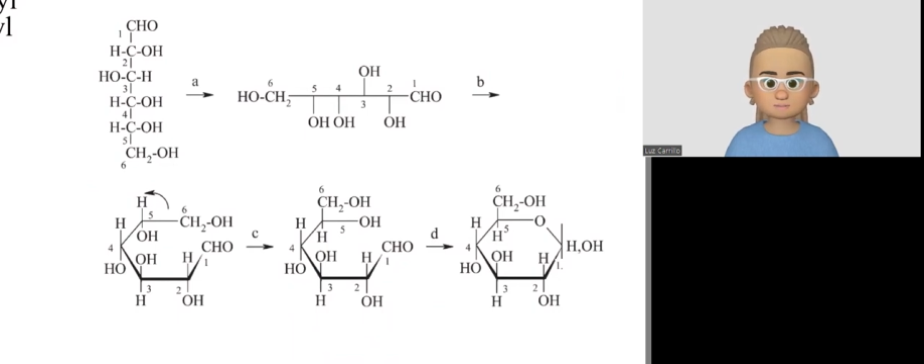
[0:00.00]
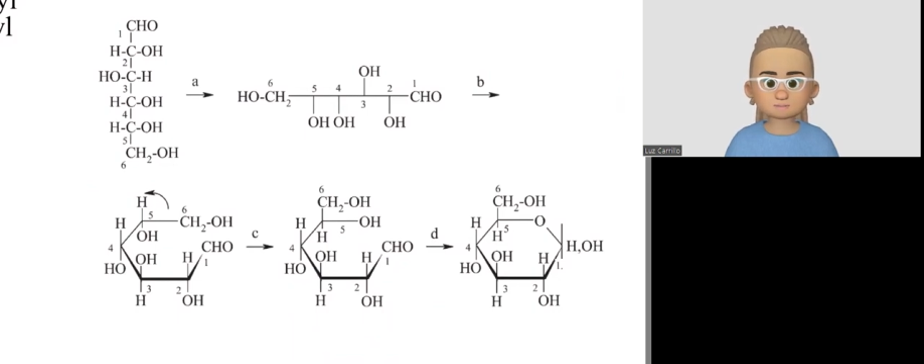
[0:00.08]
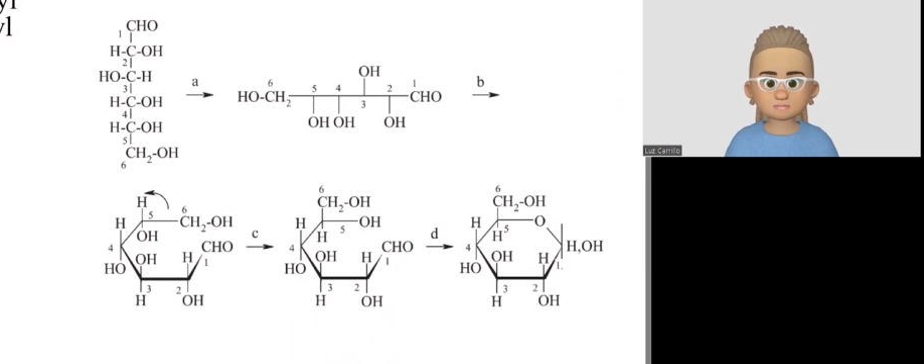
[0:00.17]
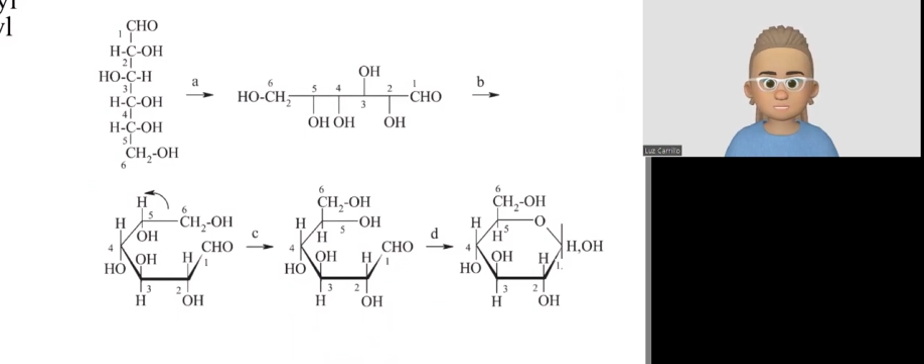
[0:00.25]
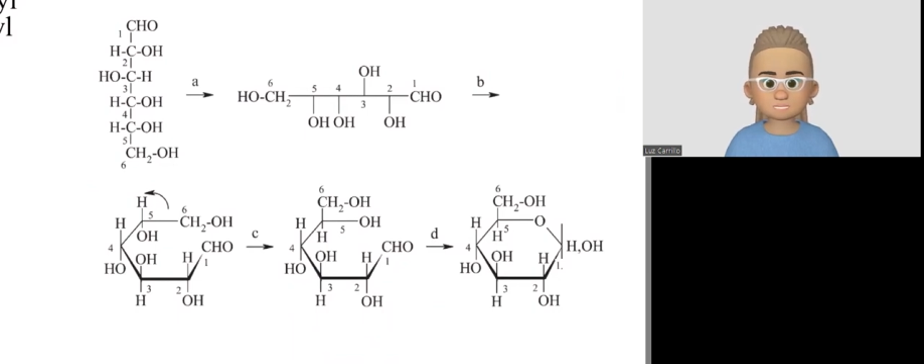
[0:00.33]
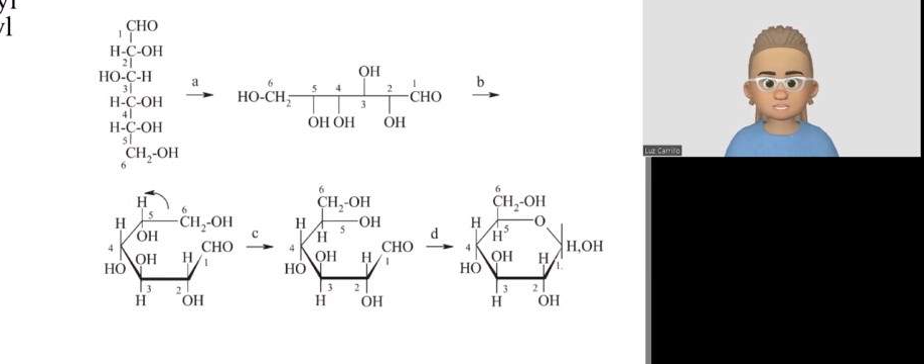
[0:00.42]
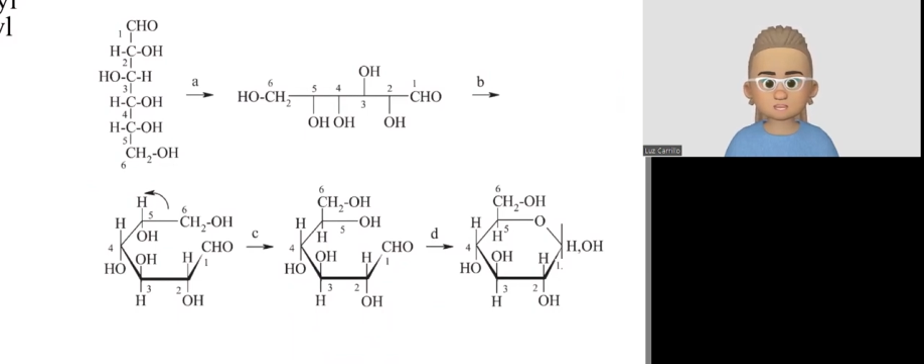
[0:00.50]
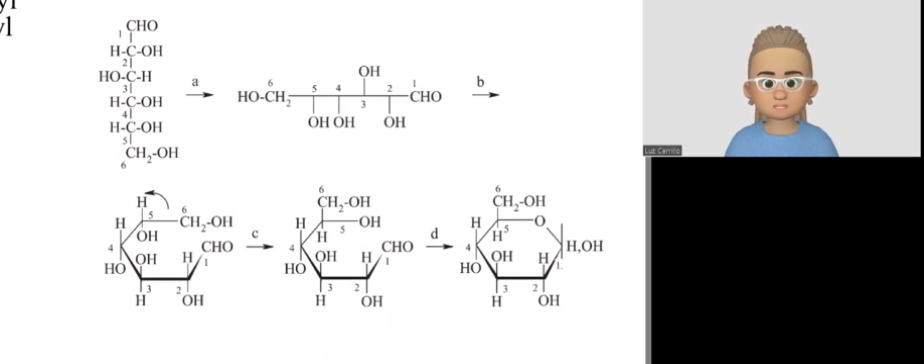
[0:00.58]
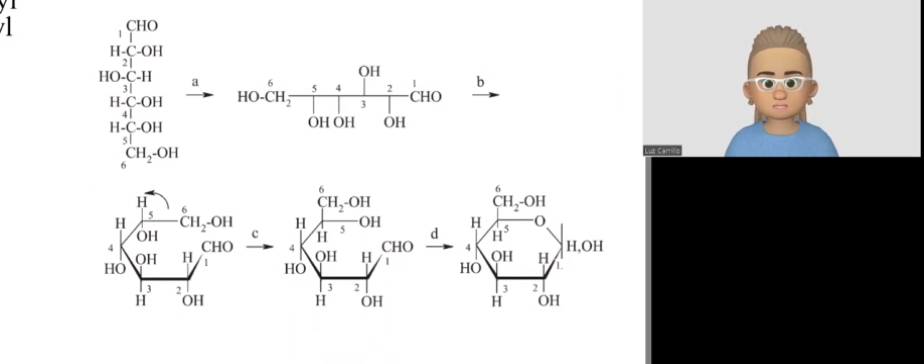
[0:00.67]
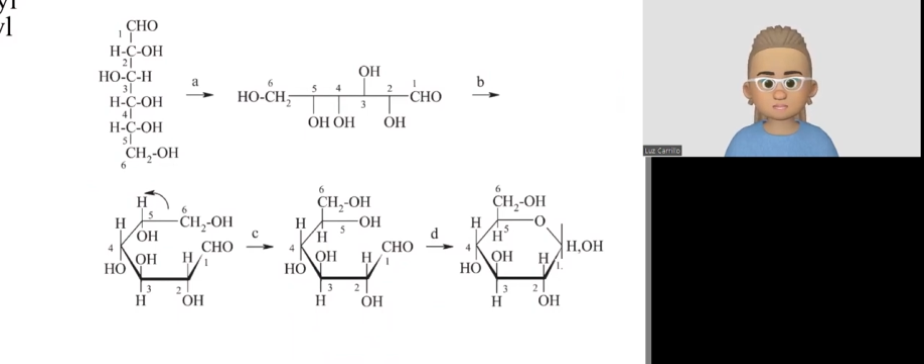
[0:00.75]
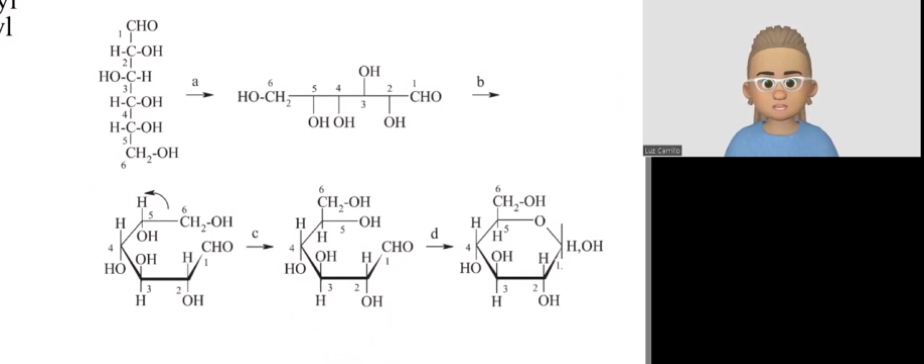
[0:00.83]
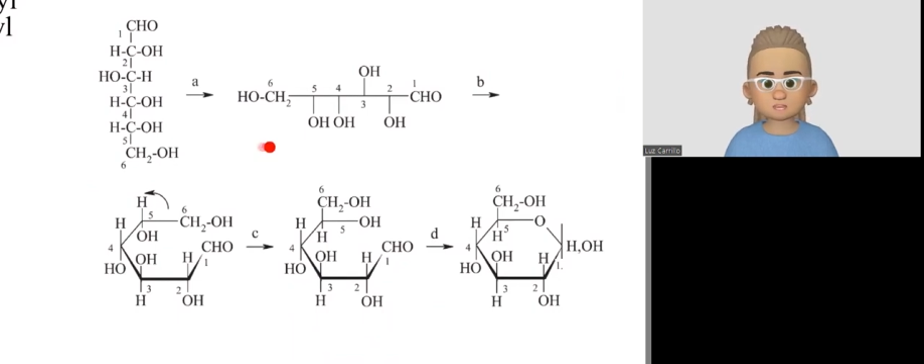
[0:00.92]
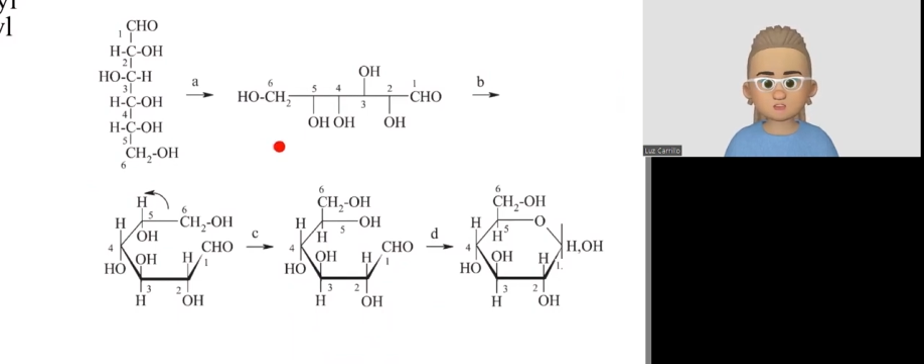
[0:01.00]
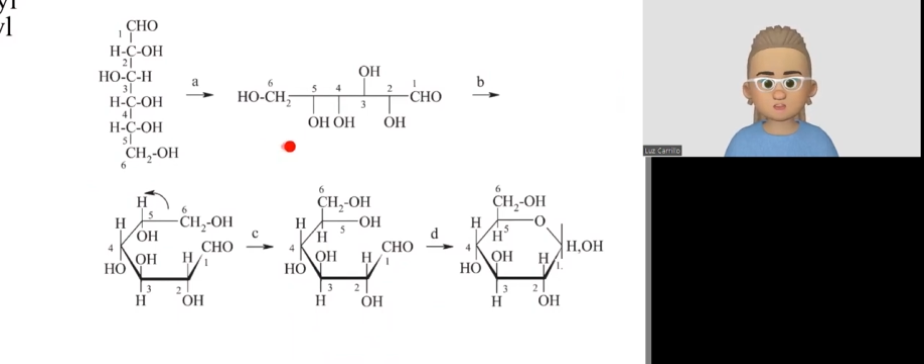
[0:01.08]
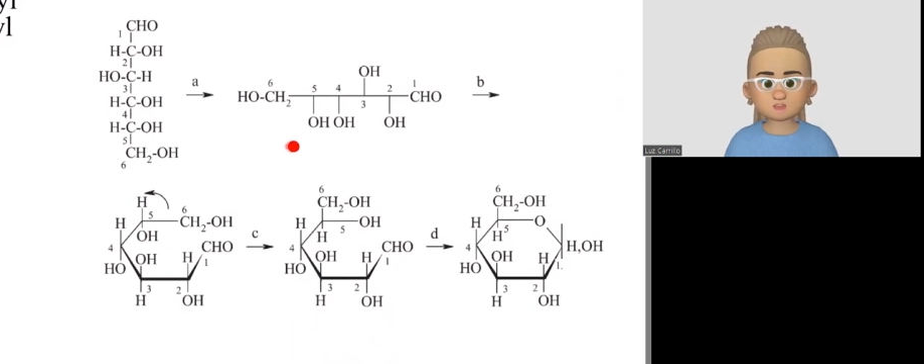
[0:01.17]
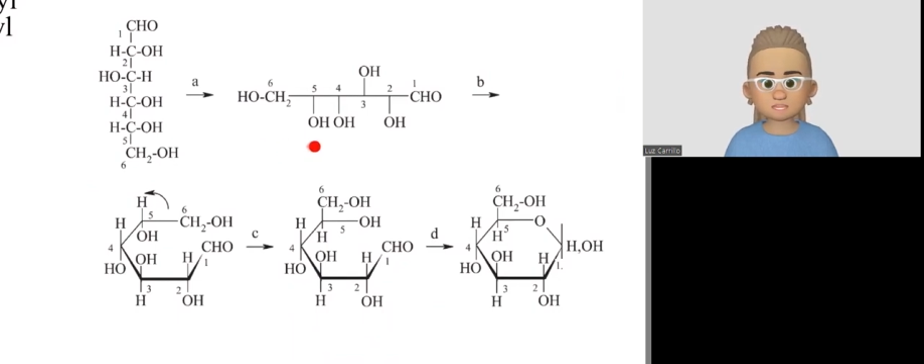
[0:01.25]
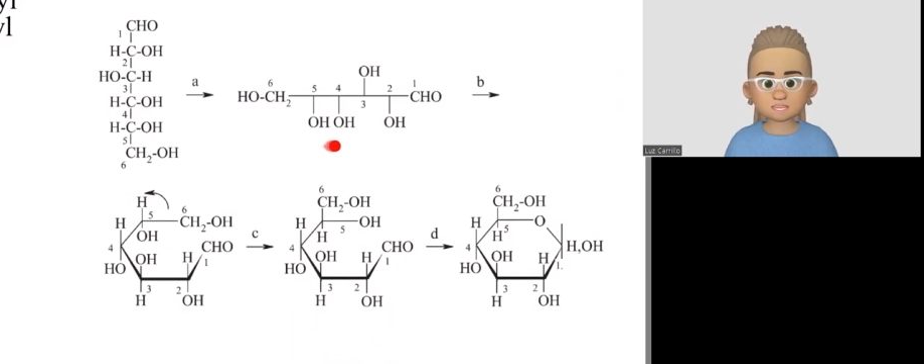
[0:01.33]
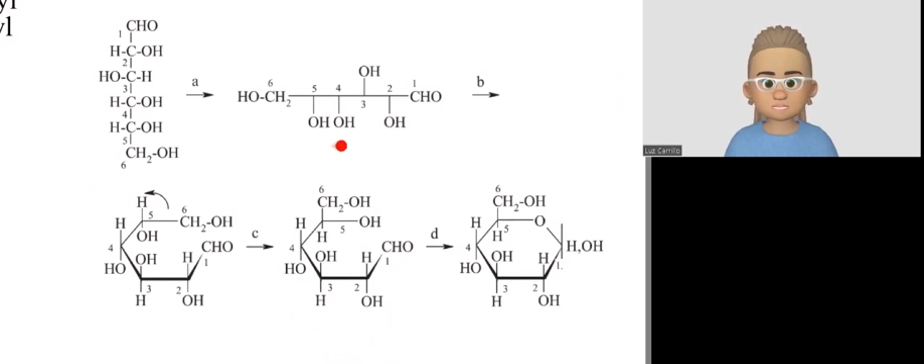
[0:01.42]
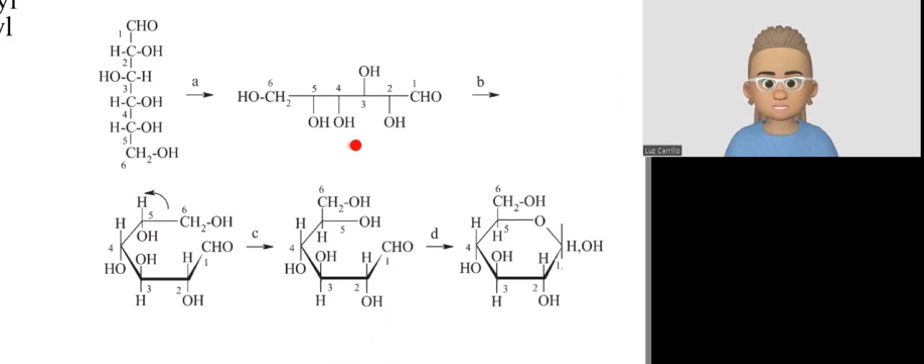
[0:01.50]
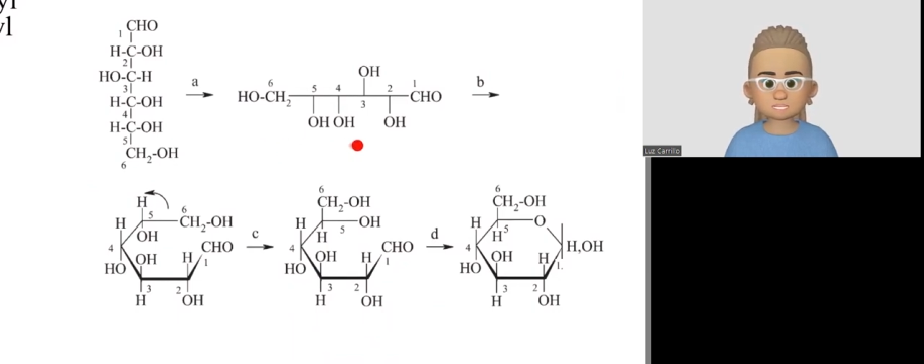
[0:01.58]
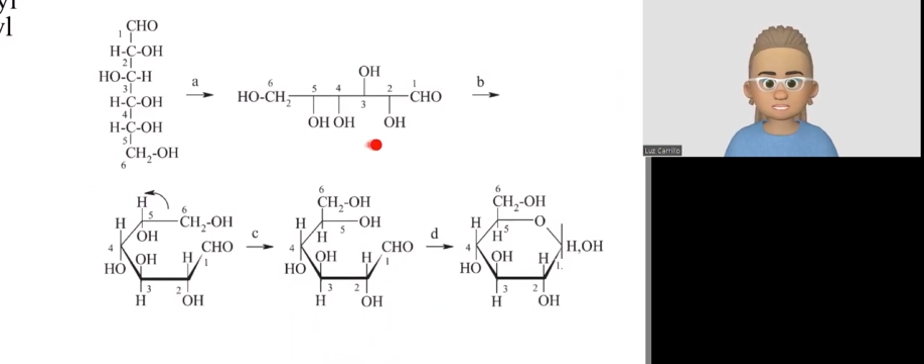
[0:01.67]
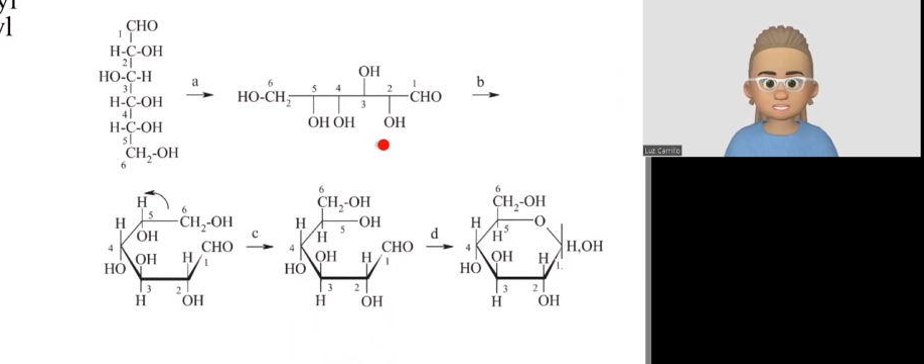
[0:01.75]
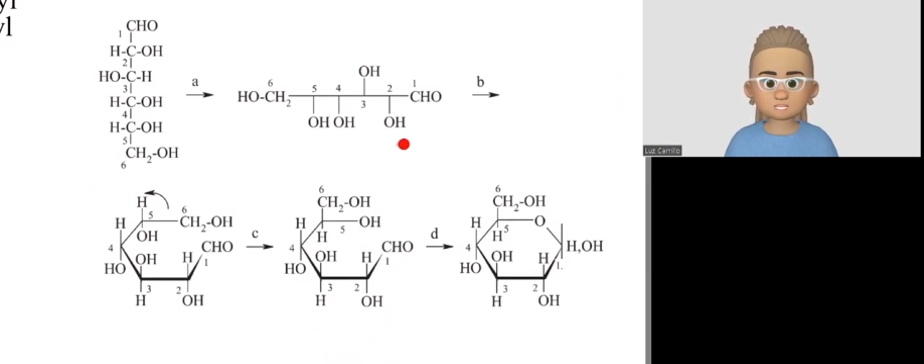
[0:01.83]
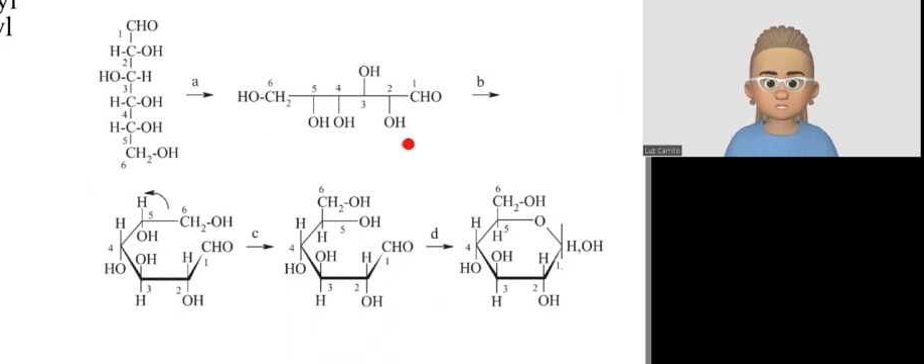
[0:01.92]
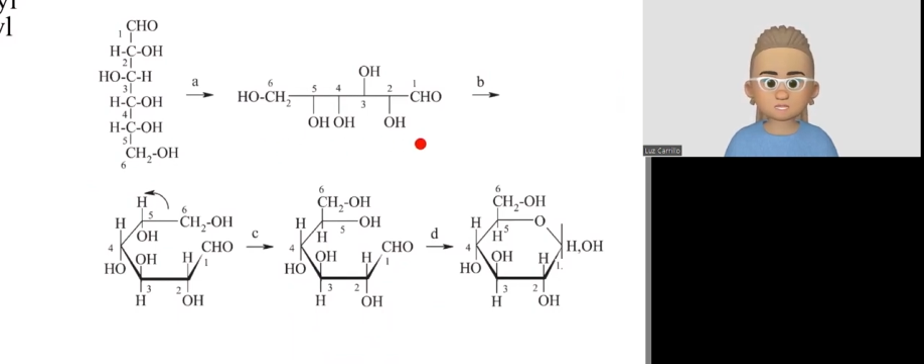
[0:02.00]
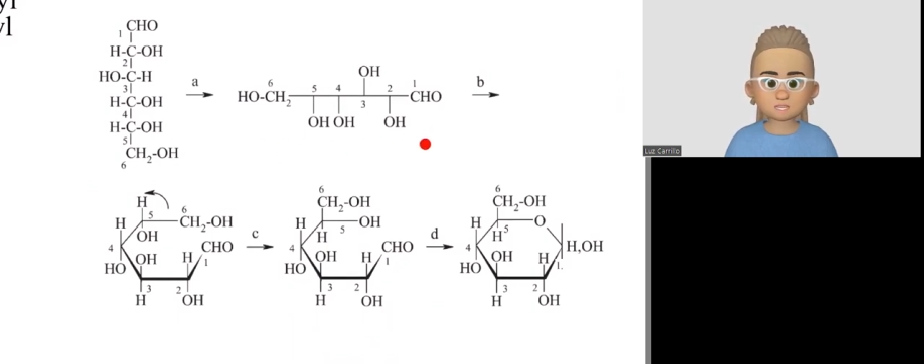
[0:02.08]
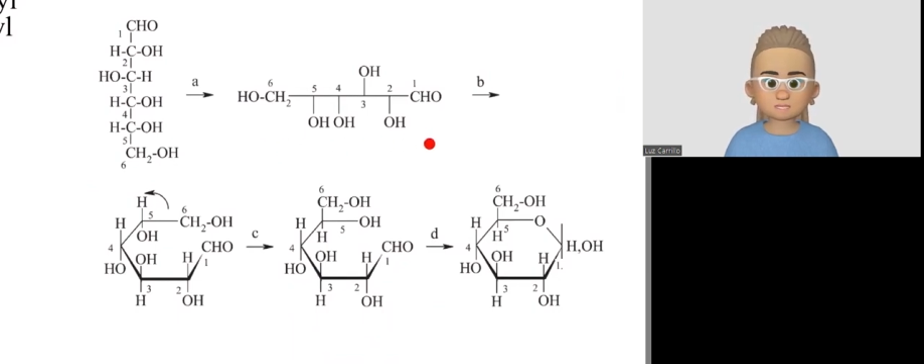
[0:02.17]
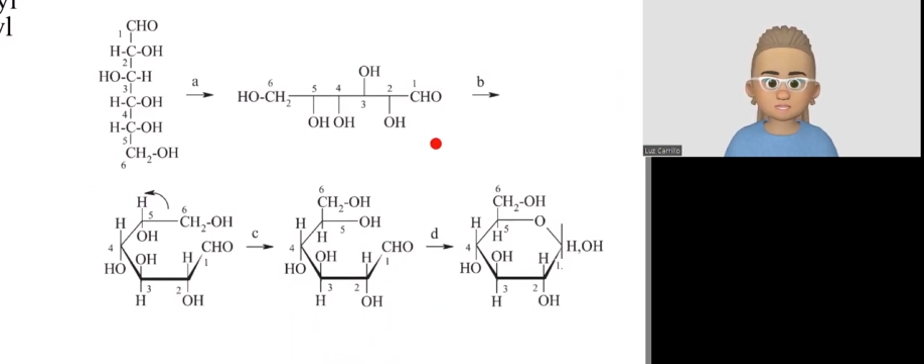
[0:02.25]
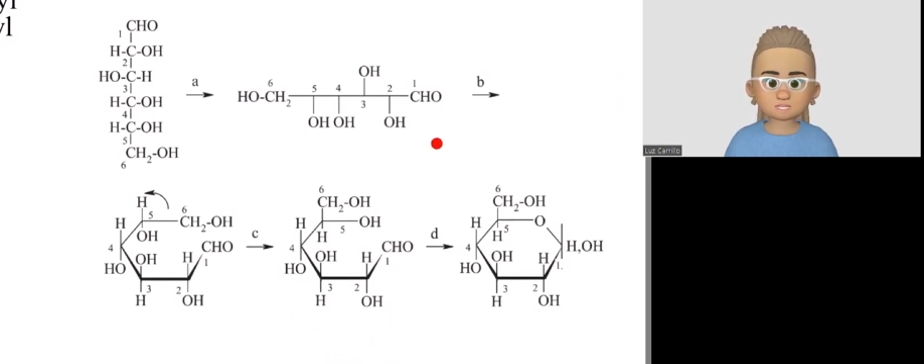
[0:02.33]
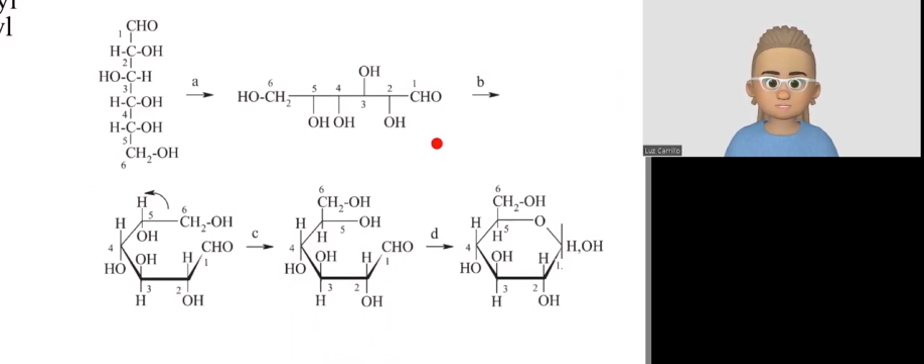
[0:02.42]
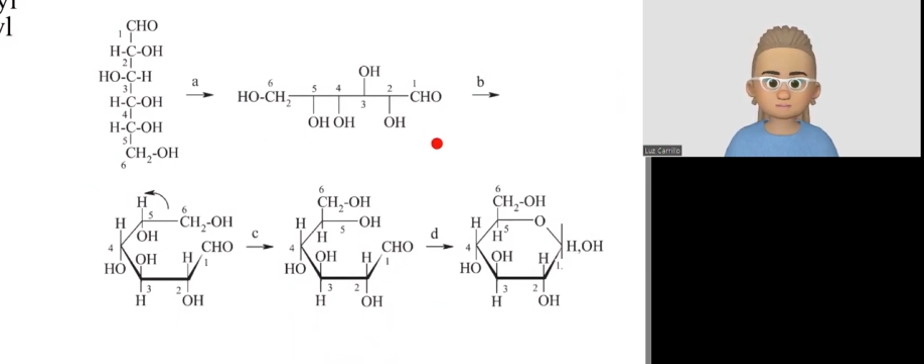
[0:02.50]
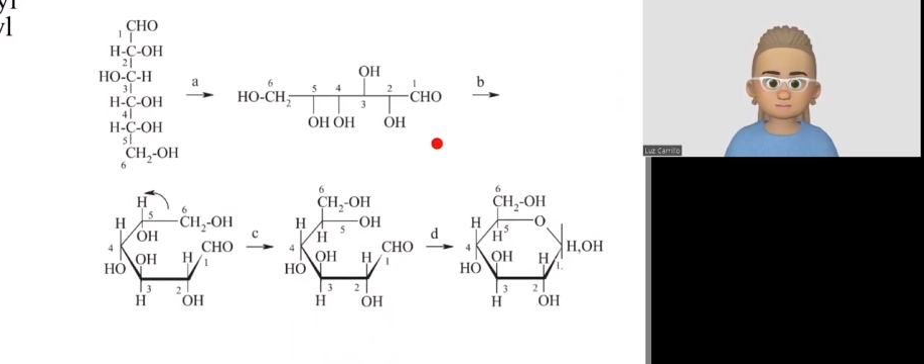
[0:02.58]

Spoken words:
and that is the illustration that you see here.